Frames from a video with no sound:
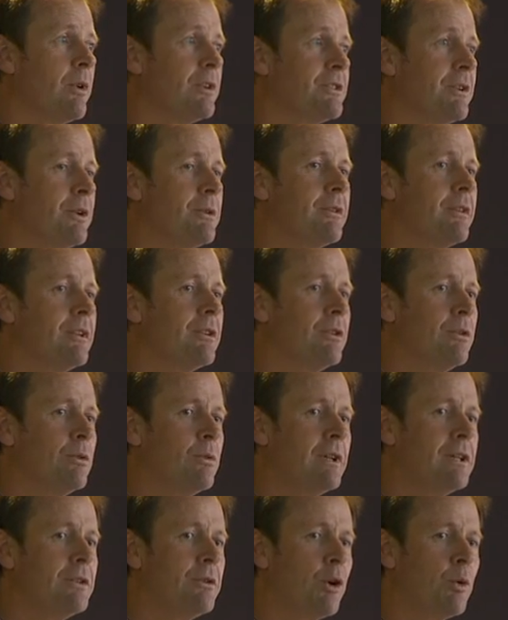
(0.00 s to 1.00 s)
was, I don't think you
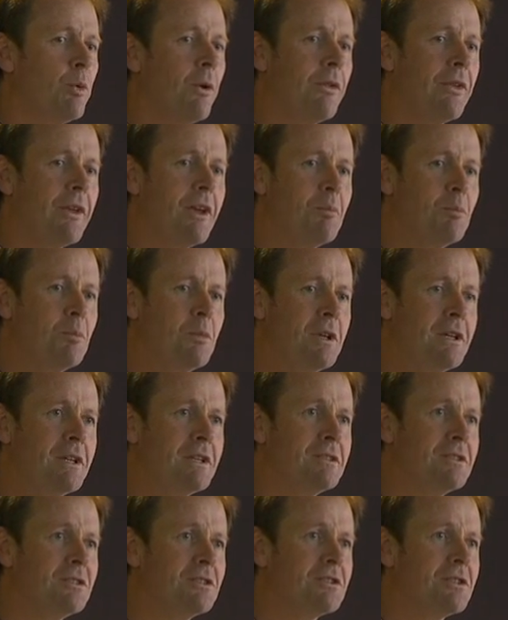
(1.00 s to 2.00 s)
really know what that
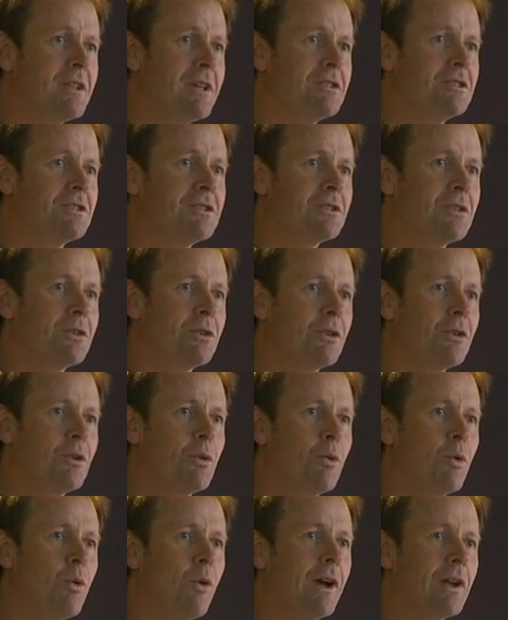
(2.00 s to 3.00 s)
means. That's
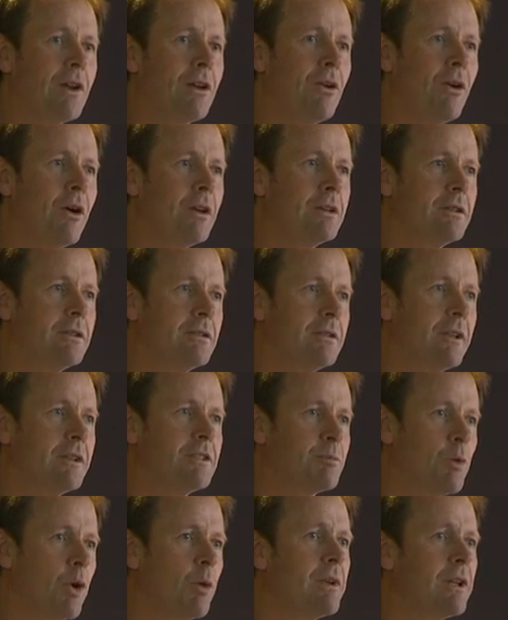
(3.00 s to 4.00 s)
quite a lot.
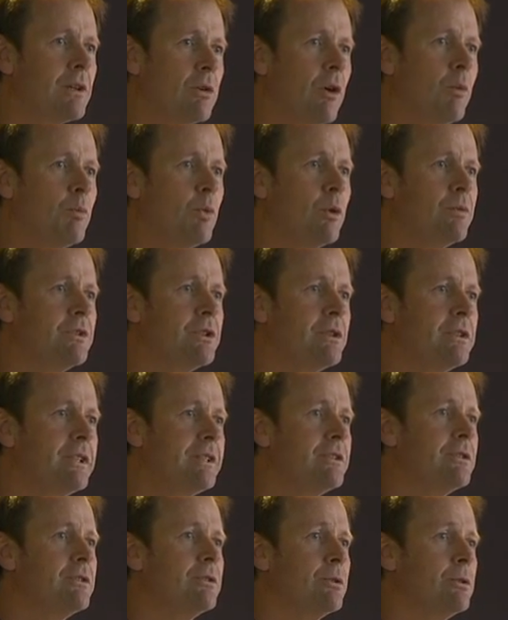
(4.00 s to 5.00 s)
That's probably a lot more than you
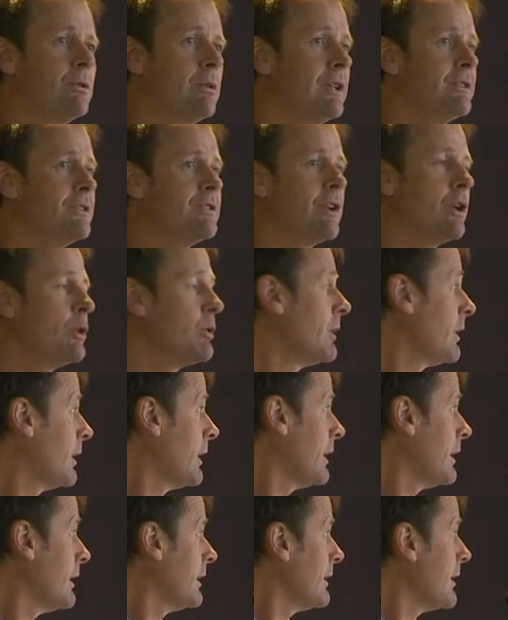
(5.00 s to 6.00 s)
need to do. And so
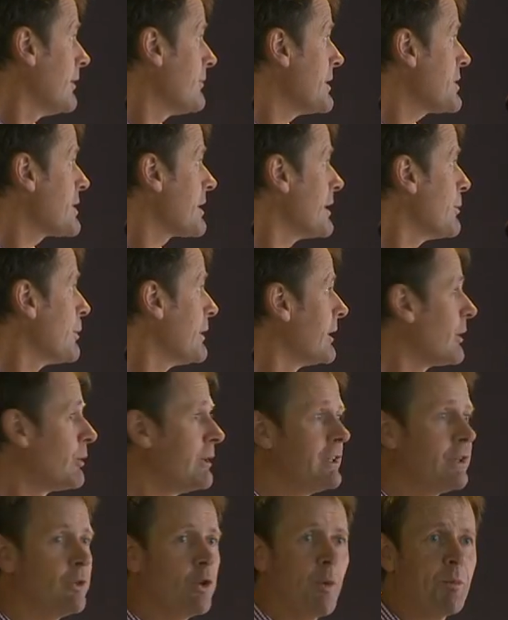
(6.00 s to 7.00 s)
eventually we
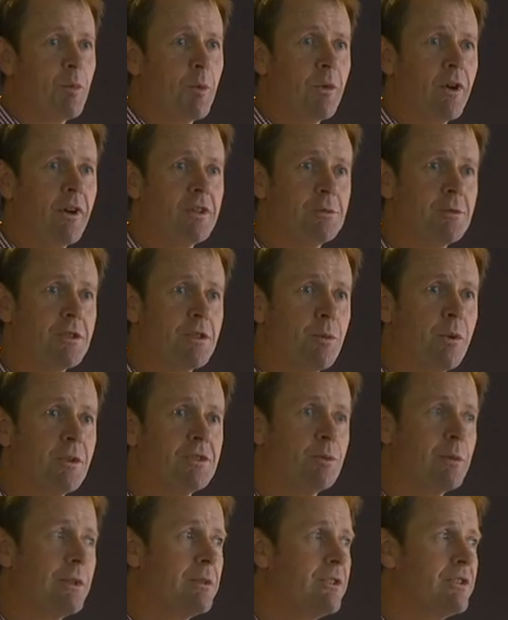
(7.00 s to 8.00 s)
agreed a compromise, which
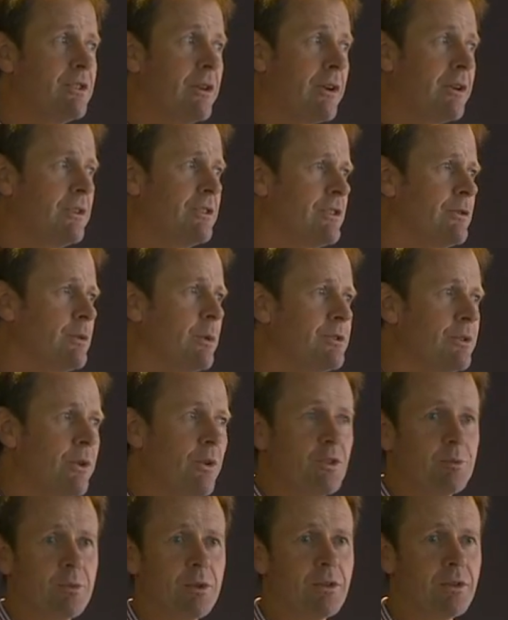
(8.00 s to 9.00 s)
was we'd design it as if it was a
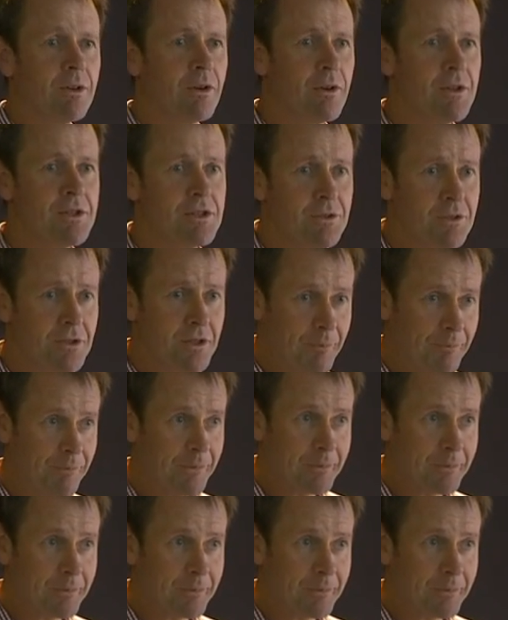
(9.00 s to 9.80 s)
hospital in Christchurch.